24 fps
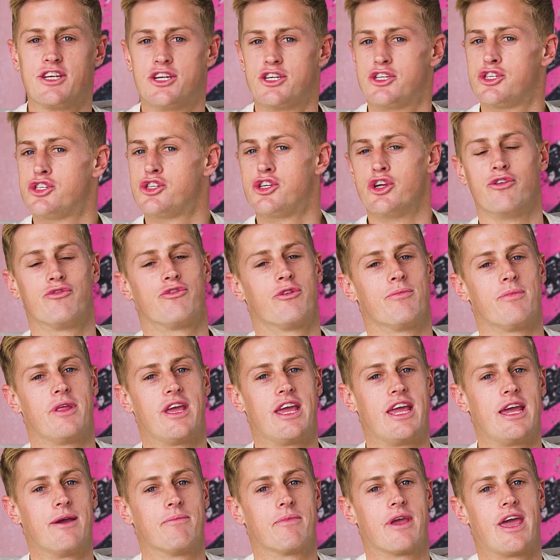just shoot from the
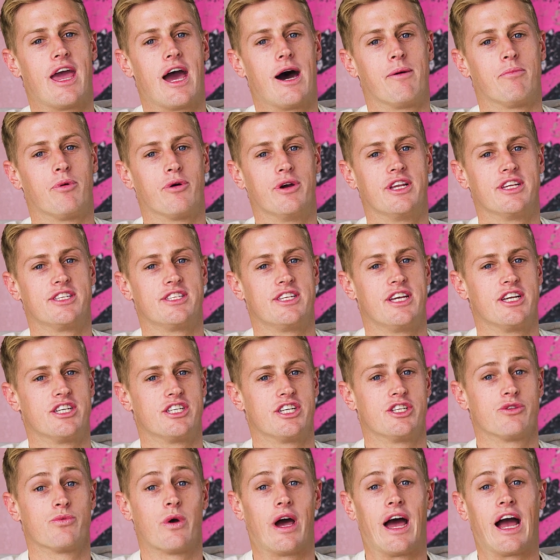hip cowboy
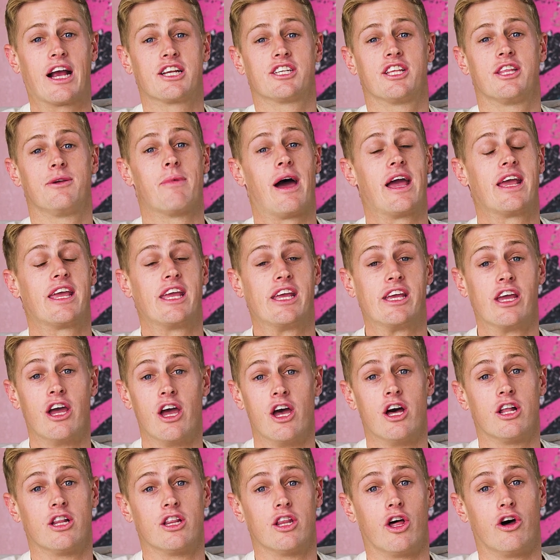decisions. We're actually making
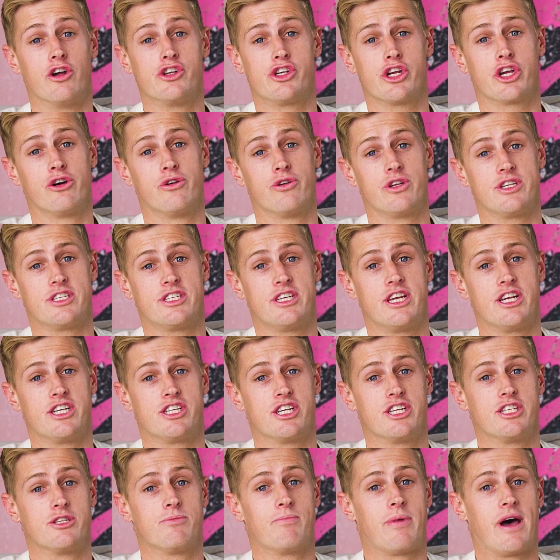logical
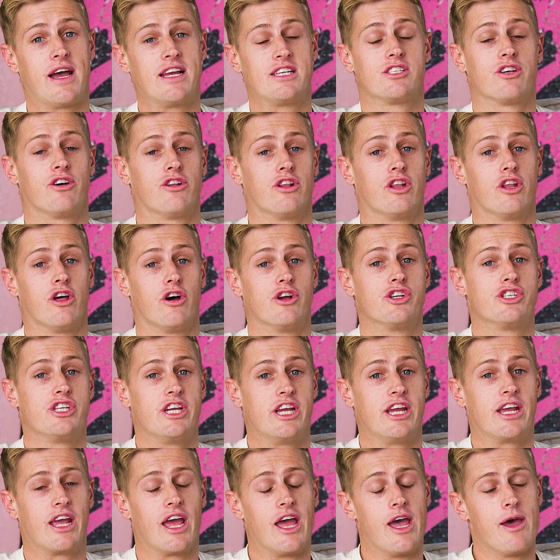decisions based on
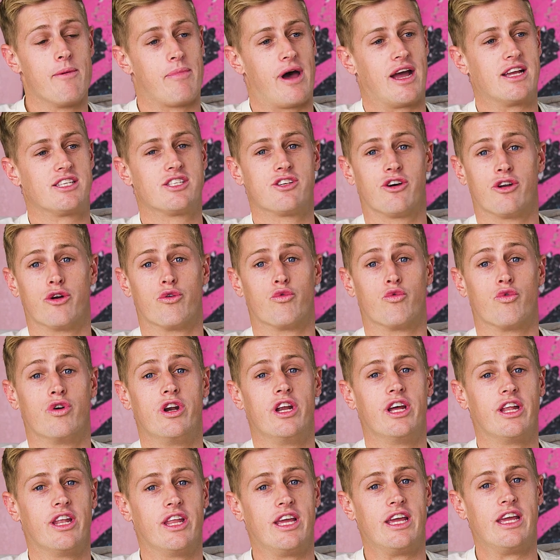logic, based on a
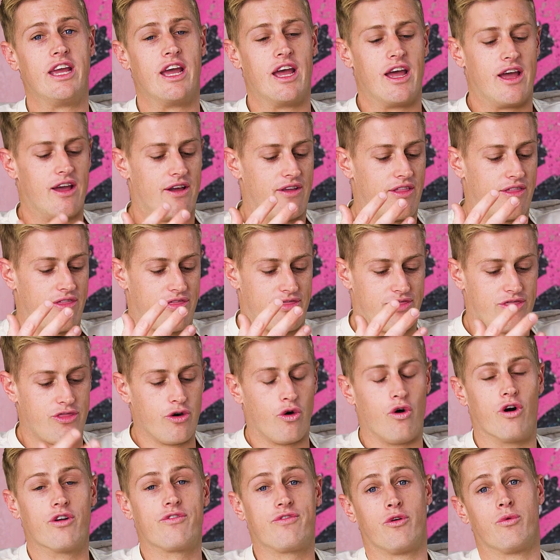really
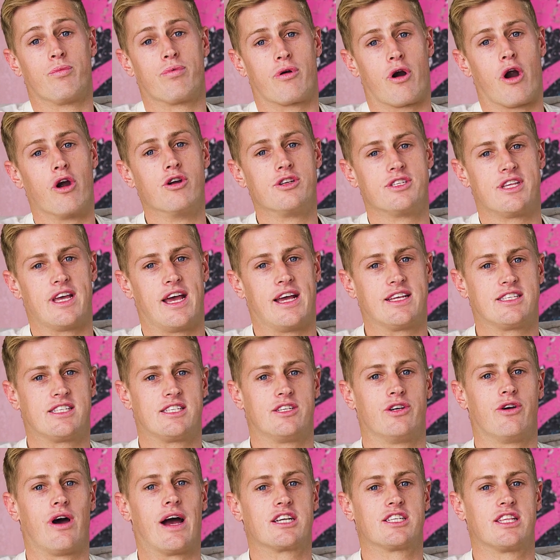thoughtful process
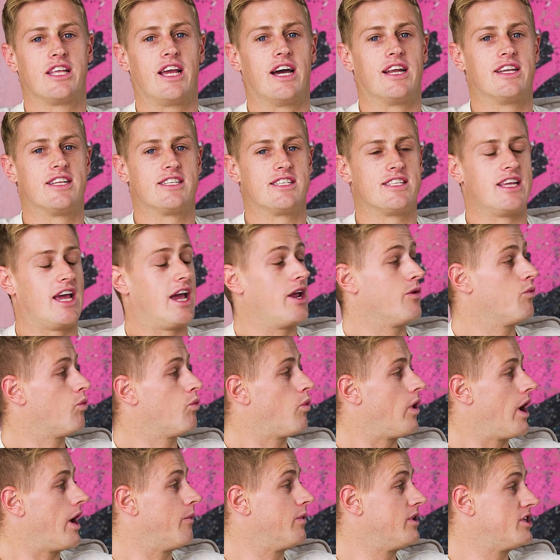to actually understand
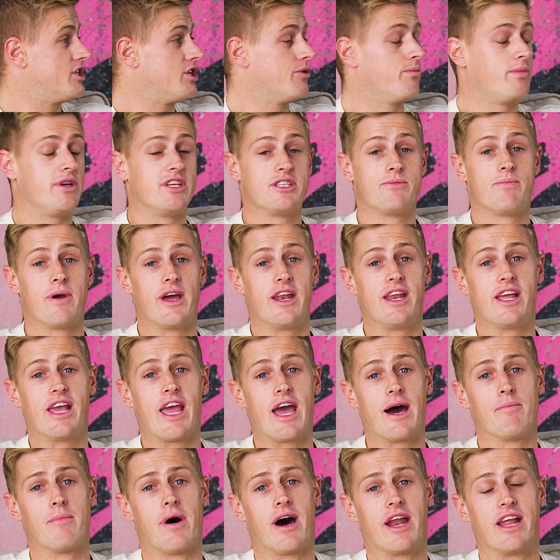where we should be spending
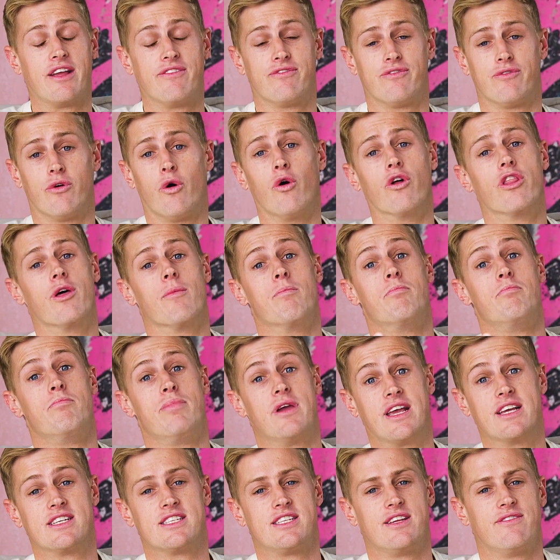our money for the
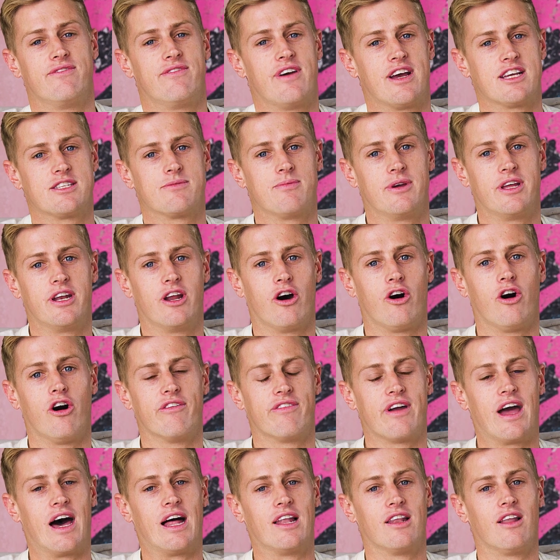biggest investment of
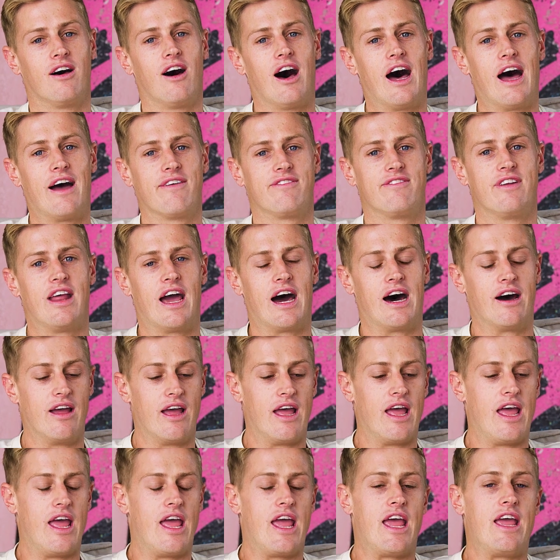our life. Now,
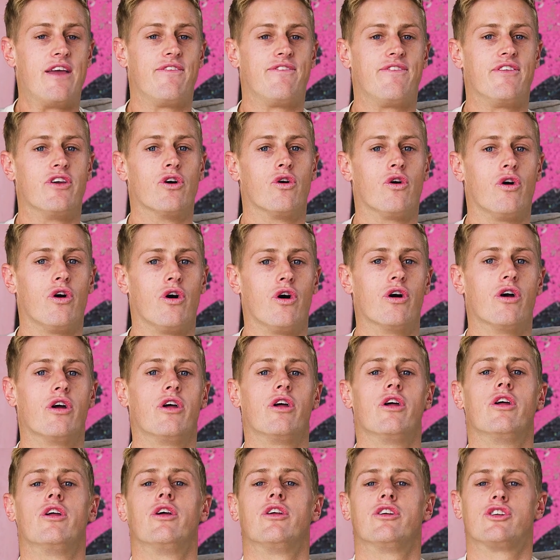if you're
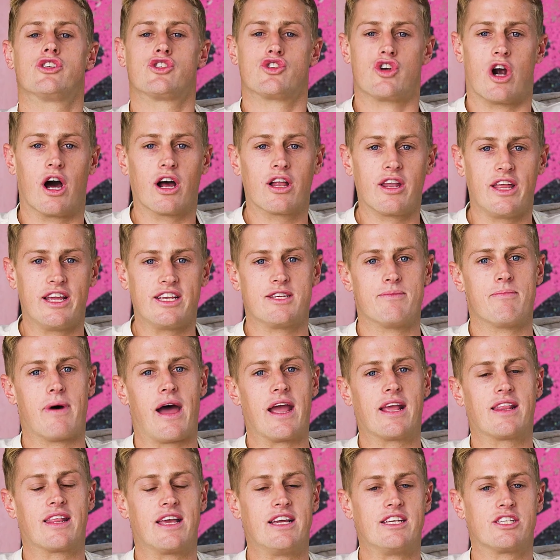struggling to
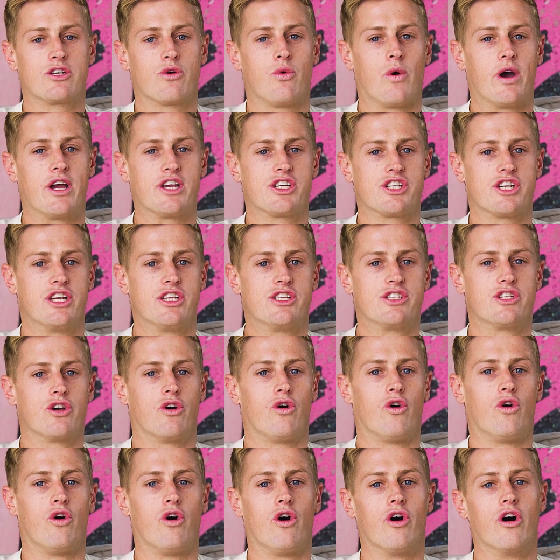make these questions,
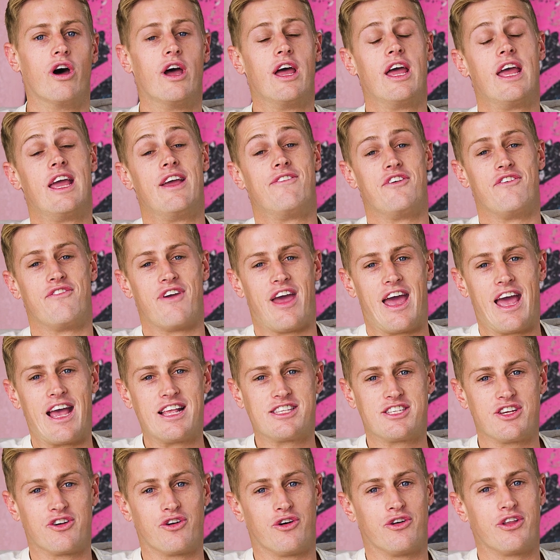or if you've
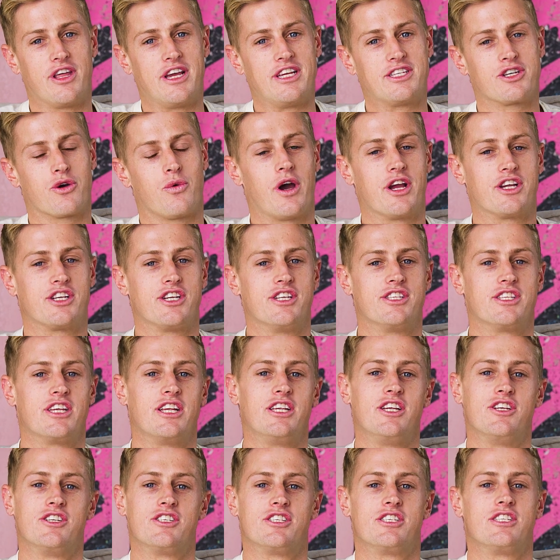answered all these questions and
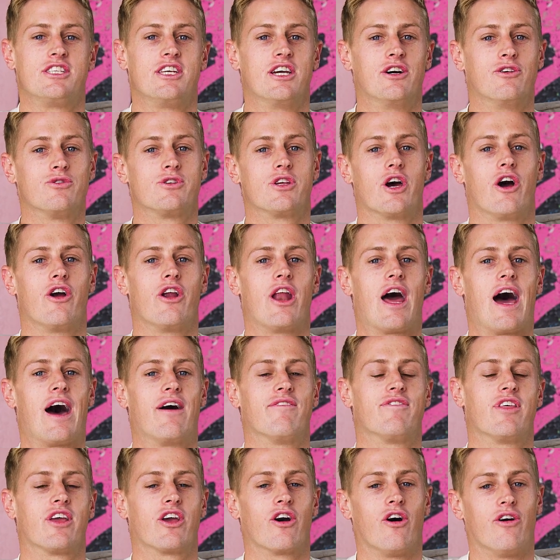you still don't
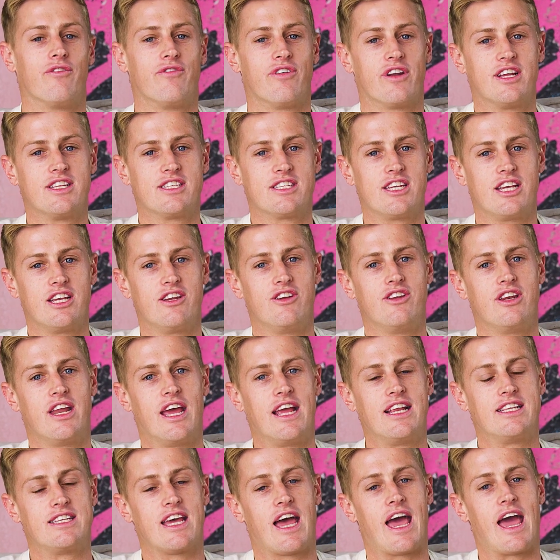have the confidence that you
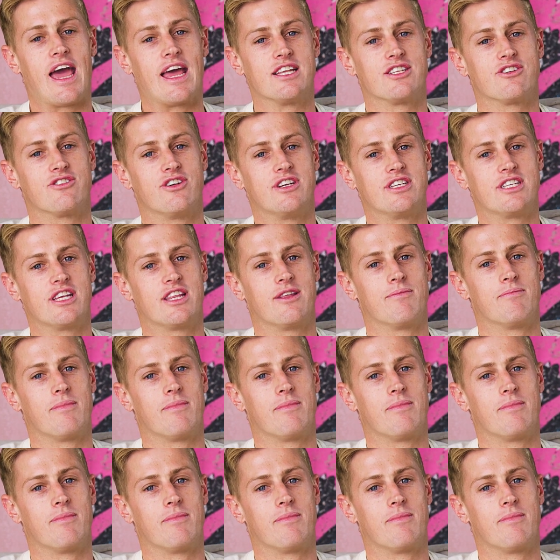need to enter into the